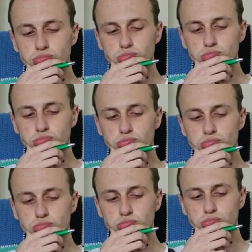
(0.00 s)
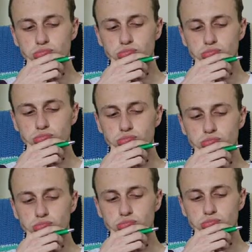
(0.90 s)
Enya, it's not just like
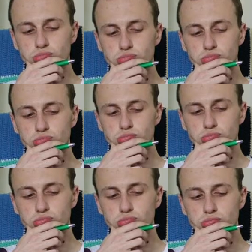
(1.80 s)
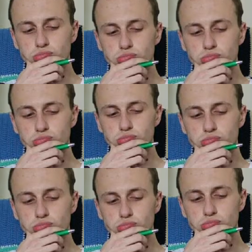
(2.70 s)
a lady music, it's
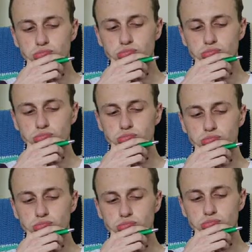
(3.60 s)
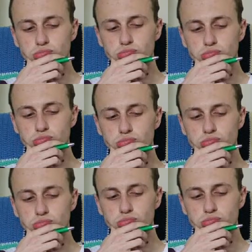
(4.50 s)
not music for wimps. Like, if you've
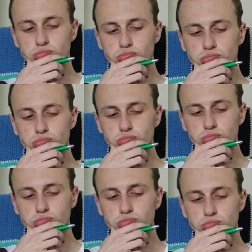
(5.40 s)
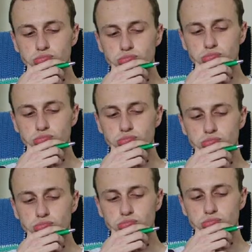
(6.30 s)
ever listened to Enya, that
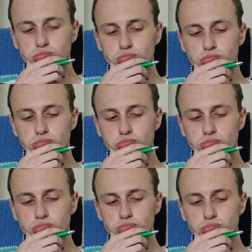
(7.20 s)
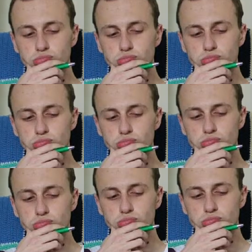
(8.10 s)
Enya always sings about really
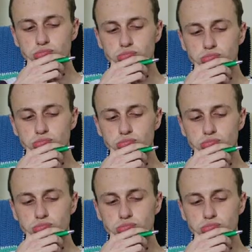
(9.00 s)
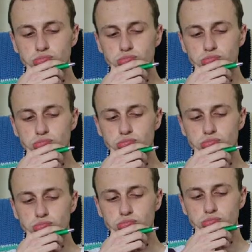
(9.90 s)
positive and uplifting
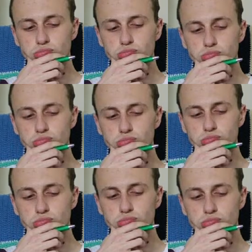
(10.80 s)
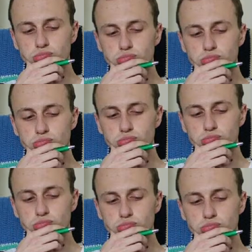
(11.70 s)
things, and her voice is just
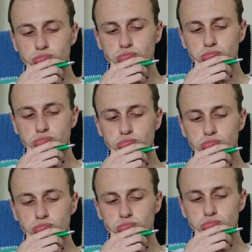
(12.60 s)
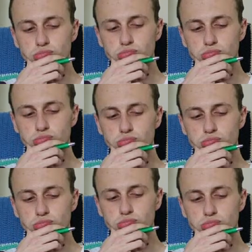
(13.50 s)
really, it's quite
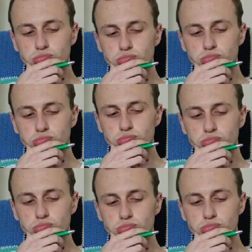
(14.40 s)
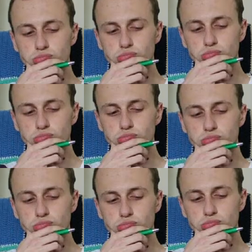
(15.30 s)
outstanding. It is beautiful. Her music is
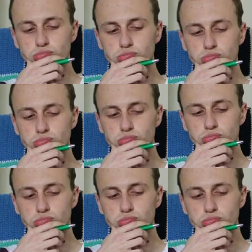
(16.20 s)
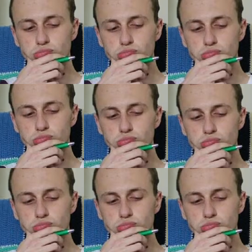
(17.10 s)
really soothing and calming.